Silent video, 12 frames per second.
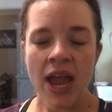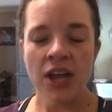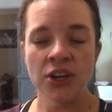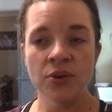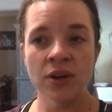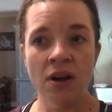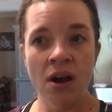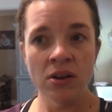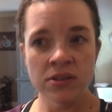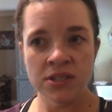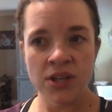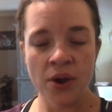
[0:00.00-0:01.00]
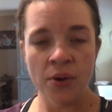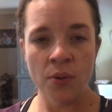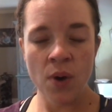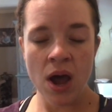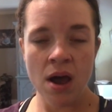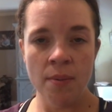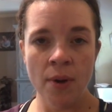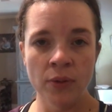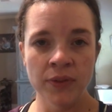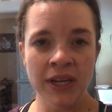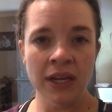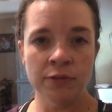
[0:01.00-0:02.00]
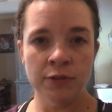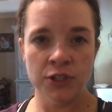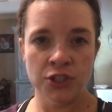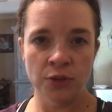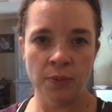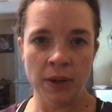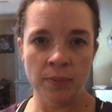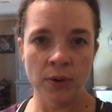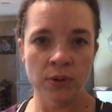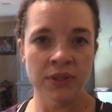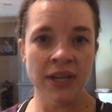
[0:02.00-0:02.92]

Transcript: And you can also only get for 2 people.